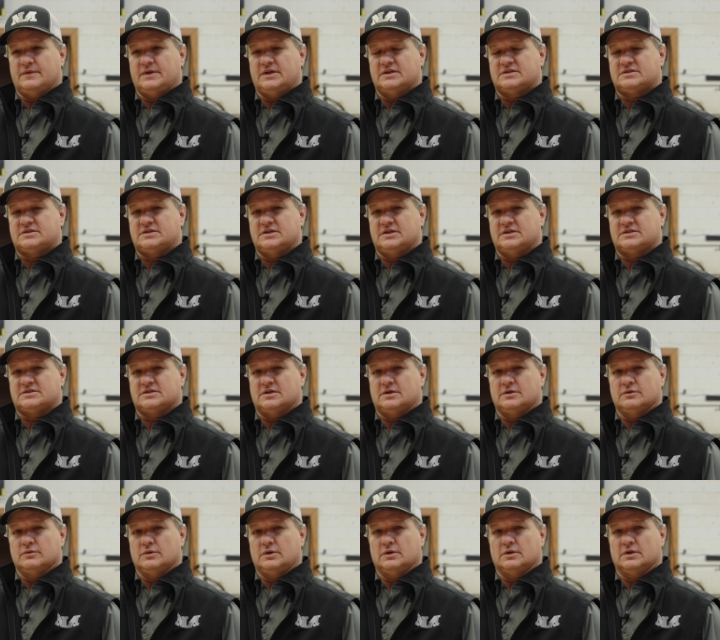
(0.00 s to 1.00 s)
it's, it's
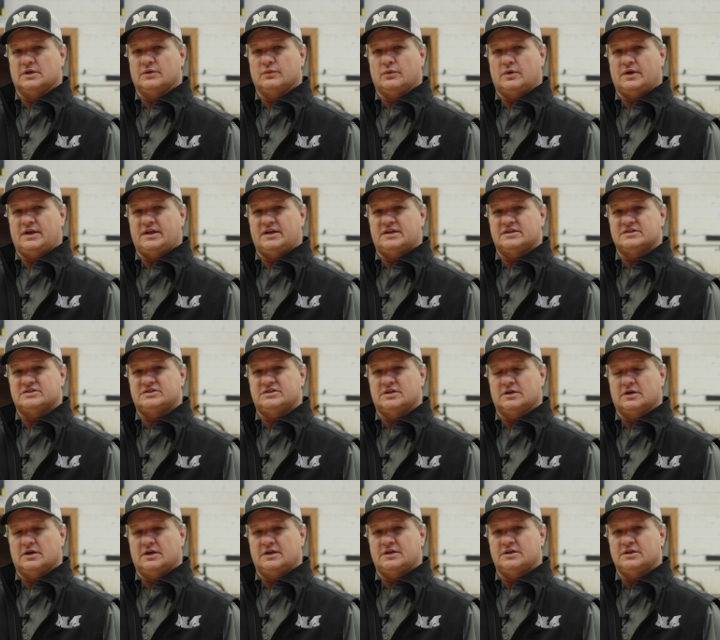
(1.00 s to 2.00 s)
unreal in what it has
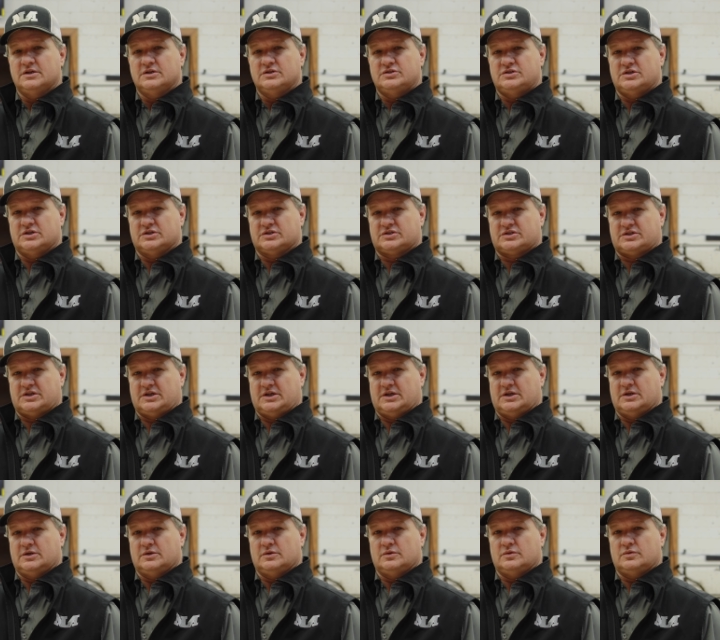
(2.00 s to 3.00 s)
done just
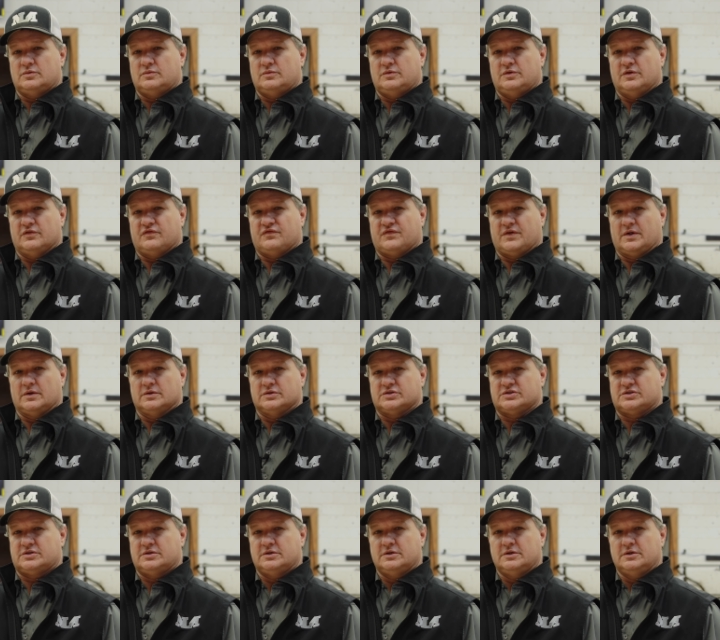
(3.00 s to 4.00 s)
in the
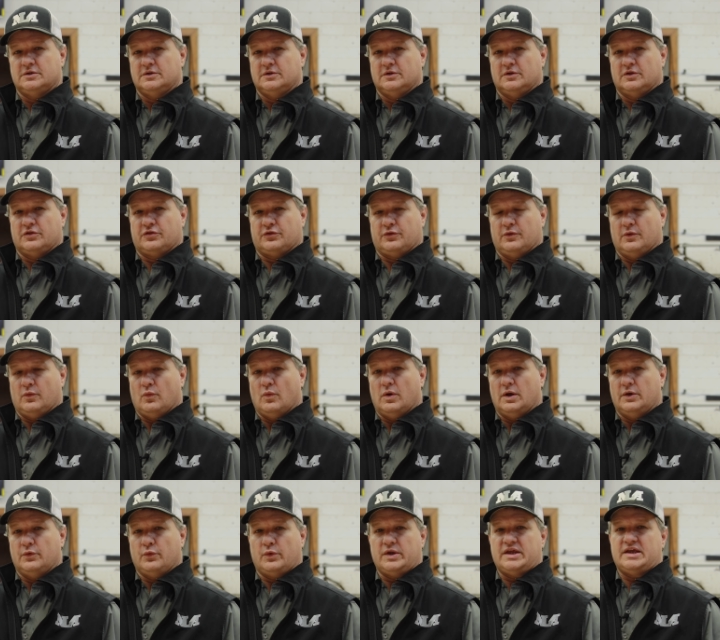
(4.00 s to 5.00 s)
first
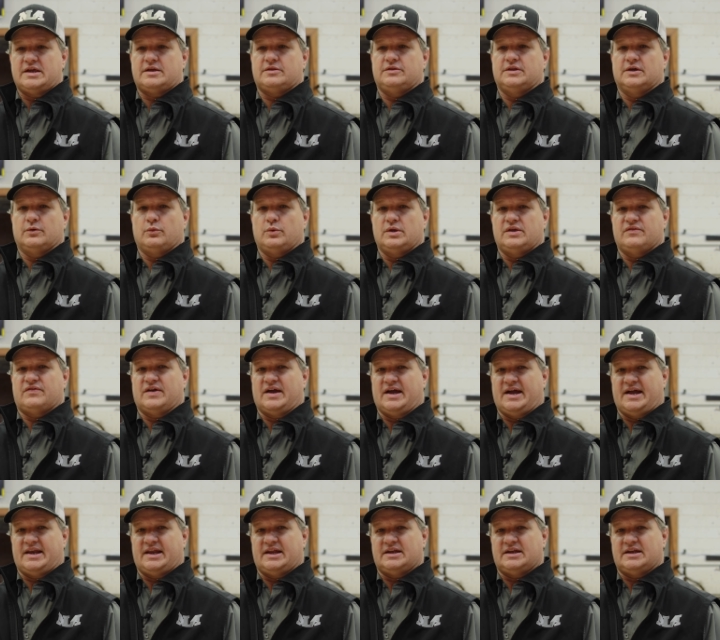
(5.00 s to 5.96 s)
one week that we've had